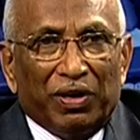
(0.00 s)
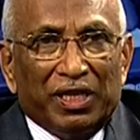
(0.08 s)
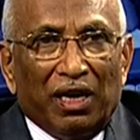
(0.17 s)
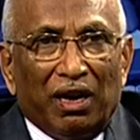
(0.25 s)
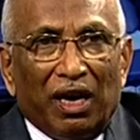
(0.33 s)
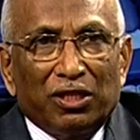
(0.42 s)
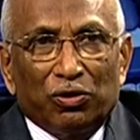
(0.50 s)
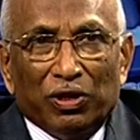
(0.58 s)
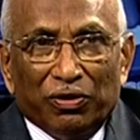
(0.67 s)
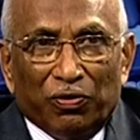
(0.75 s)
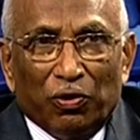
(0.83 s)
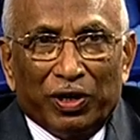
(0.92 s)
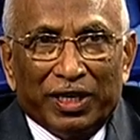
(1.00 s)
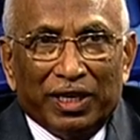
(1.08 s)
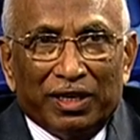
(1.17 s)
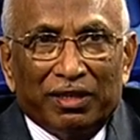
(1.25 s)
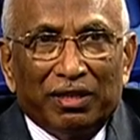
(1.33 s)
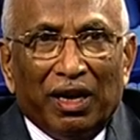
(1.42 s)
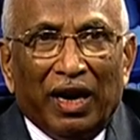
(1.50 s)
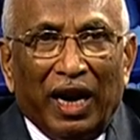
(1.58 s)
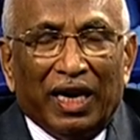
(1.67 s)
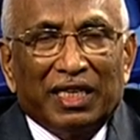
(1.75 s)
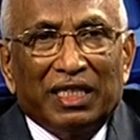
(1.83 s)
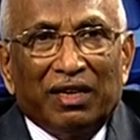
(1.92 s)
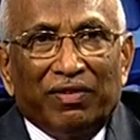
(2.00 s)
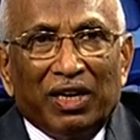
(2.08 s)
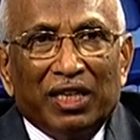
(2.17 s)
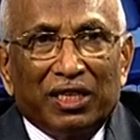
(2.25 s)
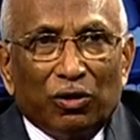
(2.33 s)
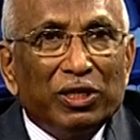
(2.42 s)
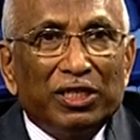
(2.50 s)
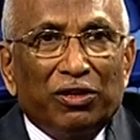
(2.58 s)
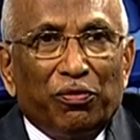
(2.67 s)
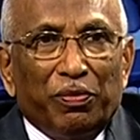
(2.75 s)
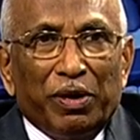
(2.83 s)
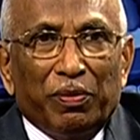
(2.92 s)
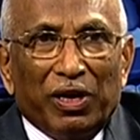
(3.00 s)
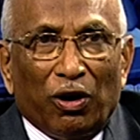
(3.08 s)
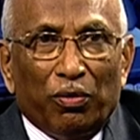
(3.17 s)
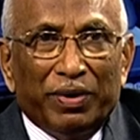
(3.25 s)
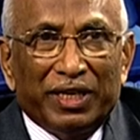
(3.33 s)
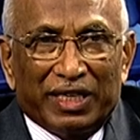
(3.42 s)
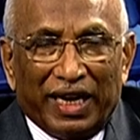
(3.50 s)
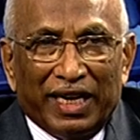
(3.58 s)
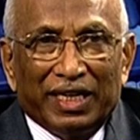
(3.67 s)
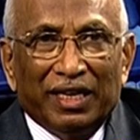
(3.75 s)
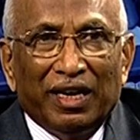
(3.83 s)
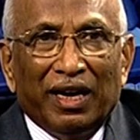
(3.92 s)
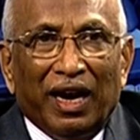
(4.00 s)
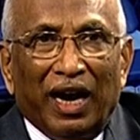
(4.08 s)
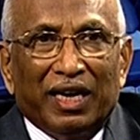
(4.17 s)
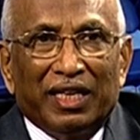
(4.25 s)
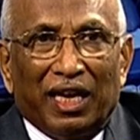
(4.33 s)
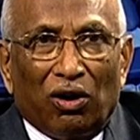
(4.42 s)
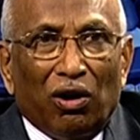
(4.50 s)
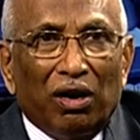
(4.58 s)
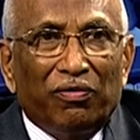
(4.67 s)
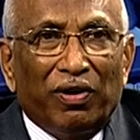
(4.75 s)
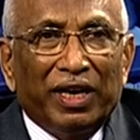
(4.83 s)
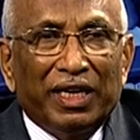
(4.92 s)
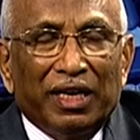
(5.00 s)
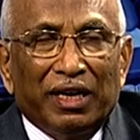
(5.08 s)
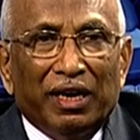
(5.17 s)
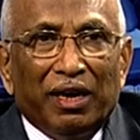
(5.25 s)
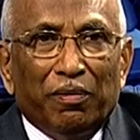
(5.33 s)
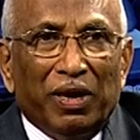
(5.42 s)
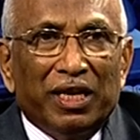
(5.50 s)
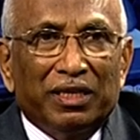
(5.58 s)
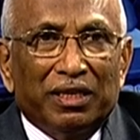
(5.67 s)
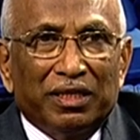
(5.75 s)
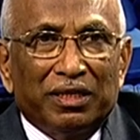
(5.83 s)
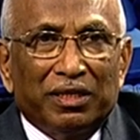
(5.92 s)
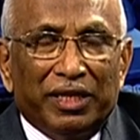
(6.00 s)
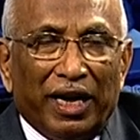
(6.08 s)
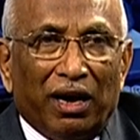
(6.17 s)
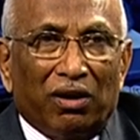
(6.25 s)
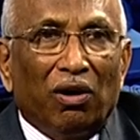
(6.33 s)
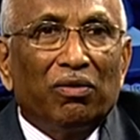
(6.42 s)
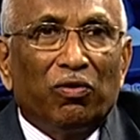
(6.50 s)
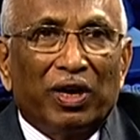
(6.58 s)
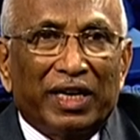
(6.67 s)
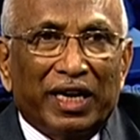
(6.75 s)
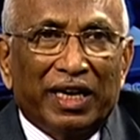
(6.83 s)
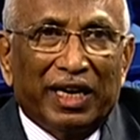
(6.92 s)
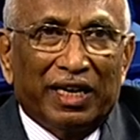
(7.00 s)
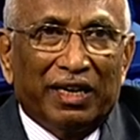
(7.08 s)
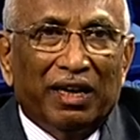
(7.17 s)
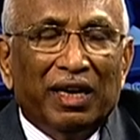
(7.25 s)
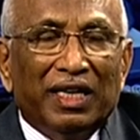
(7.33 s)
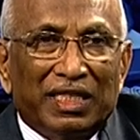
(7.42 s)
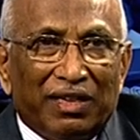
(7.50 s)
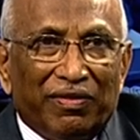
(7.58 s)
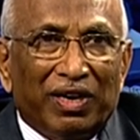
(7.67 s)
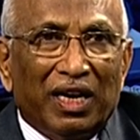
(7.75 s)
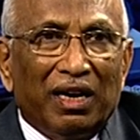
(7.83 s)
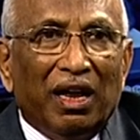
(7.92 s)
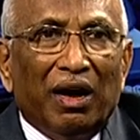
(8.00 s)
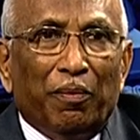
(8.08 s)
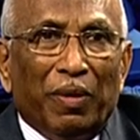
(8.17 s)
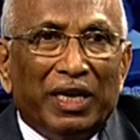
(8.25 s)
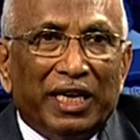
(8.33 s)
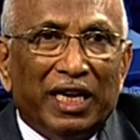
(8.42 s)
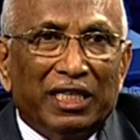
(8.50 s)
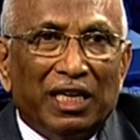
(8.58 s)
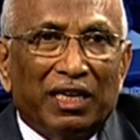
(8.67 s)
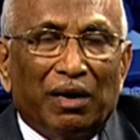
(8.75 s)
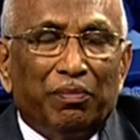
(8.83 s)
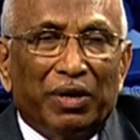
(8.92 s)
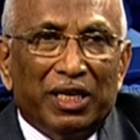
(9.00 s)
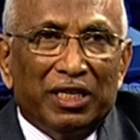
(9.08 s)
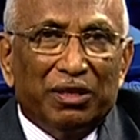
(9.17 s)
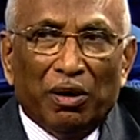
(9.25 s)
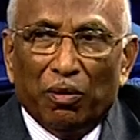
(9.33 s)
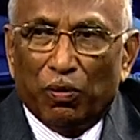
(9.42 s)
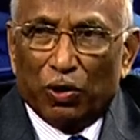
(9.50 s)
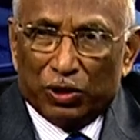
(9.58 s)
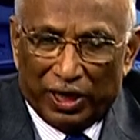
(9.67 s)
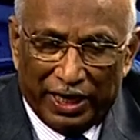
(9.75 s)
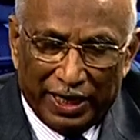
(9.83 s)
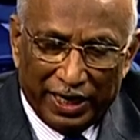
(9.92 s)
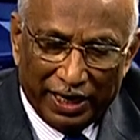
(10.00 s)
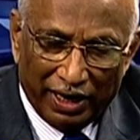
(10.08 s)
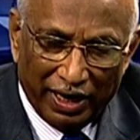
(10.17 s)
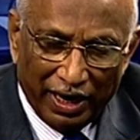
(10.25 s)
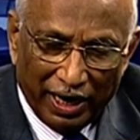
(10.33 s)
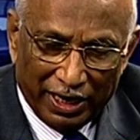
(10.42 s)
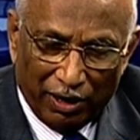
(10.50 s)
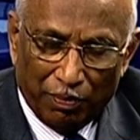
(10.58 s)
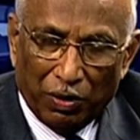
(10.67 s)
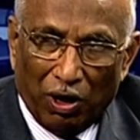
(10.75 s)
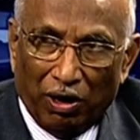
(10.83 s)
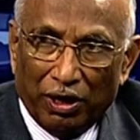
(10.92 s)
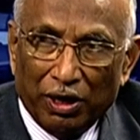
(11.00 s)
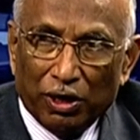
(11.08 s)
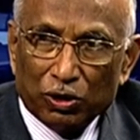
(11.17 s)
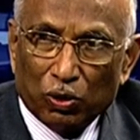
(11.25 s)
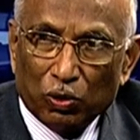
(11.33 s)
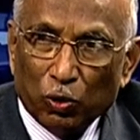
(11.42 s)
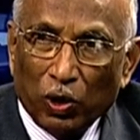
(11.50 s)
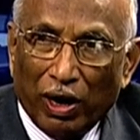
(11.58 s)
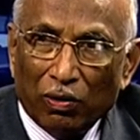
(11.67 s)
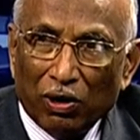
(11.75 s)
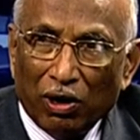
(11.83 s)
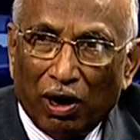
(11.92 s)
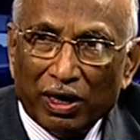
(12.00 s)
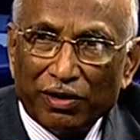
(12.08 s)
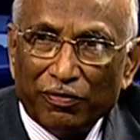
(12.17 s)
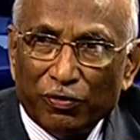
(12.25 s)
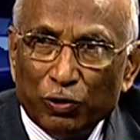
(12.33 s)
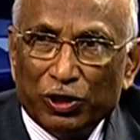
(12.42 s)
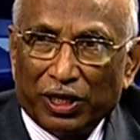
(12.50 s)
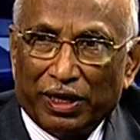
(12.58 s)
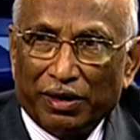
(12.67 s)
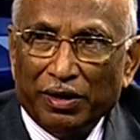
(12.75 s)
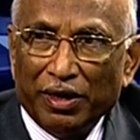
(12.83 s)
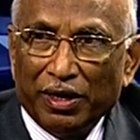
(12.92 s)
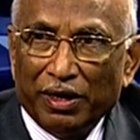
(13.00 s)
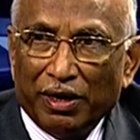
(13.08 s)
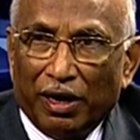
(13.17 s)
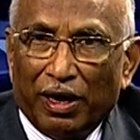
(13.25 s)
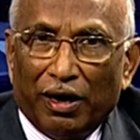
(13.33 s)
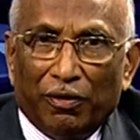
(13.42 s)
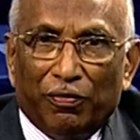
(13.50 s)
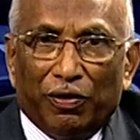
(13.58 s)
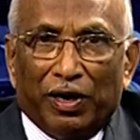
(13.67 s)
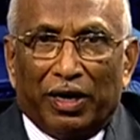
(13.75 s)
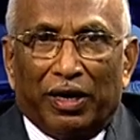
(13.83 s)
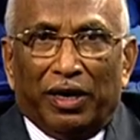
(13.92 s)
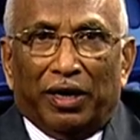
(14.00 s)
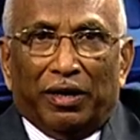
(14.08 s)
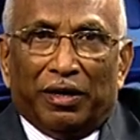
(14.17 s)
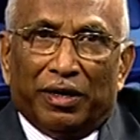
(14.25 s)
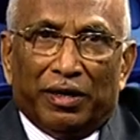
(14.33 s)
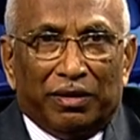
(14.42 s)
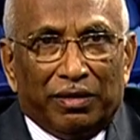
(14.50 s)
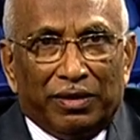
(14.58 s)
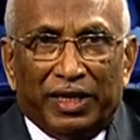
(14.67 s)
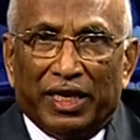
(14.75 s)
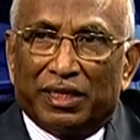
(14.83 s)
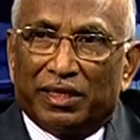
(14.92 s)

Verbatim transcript: the last 24 years and several thousands of people have been trained and they are all finding places. They are all working in several multinational companies both in India and abroad. So you have a lot of future uh, for uh, this